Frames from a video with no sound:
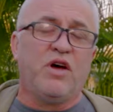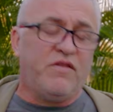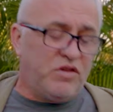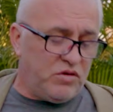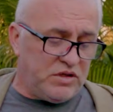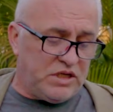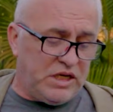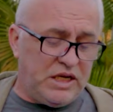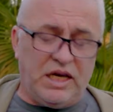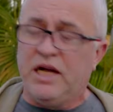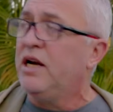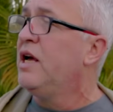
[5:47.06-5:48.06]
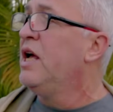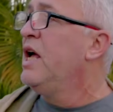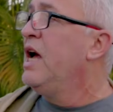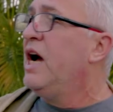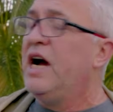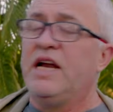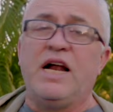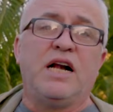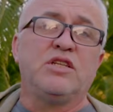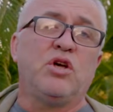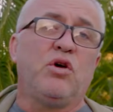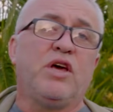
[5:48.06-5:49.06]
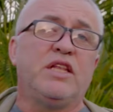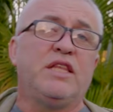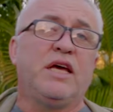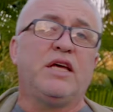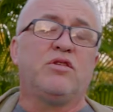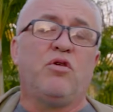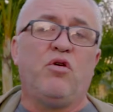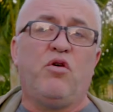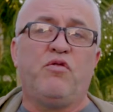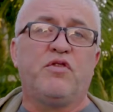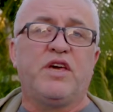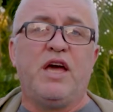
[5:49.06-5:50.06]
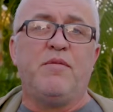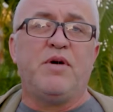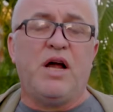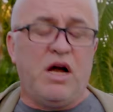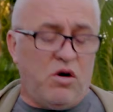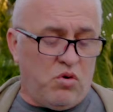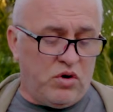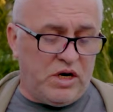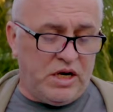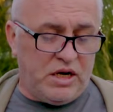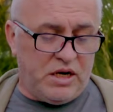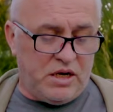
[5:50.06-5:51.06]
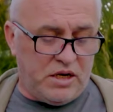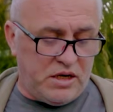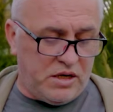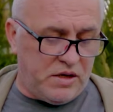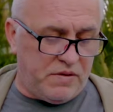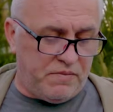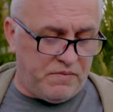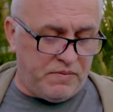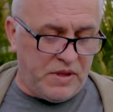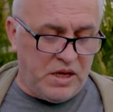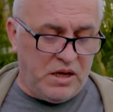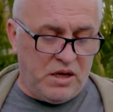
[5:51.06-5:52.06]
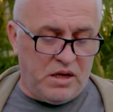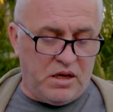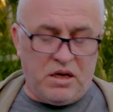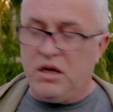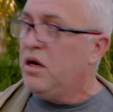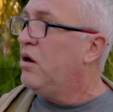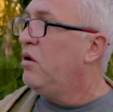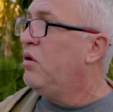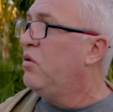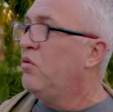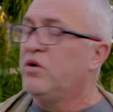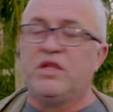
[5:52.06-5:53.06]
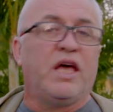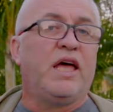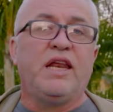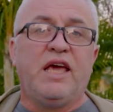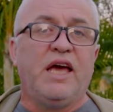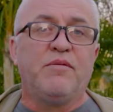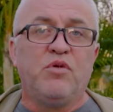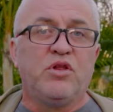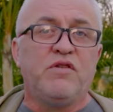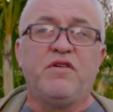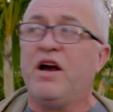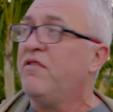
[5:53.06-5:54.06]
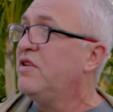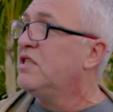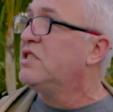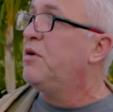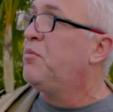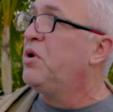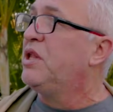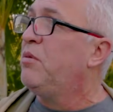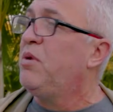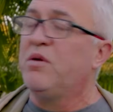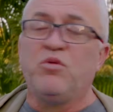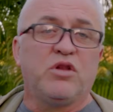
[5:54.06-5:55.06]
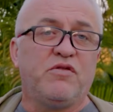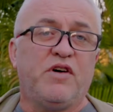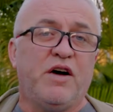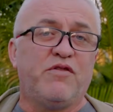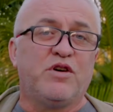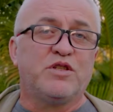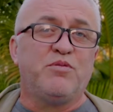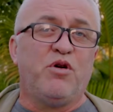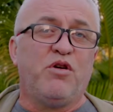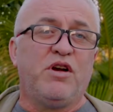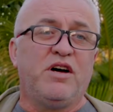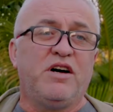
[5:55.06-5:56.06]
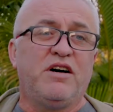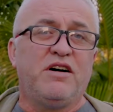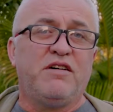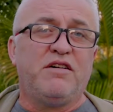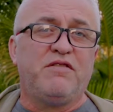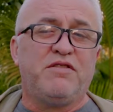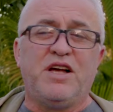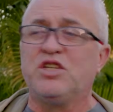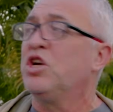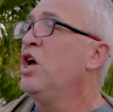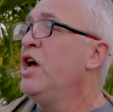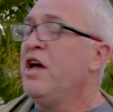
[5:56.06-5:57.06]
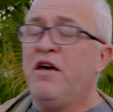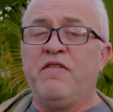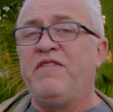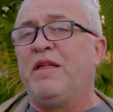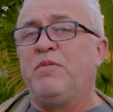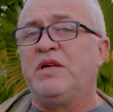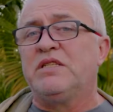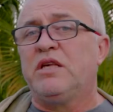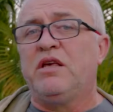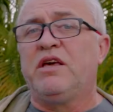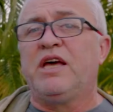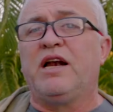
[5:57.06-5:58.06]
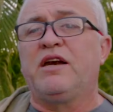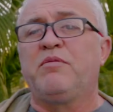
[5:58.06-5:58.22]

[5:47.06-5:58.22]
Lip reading: have it on TTL. And also you can take it off camera on with any modifier. This is a pretty big modifier for a small flash. That means you can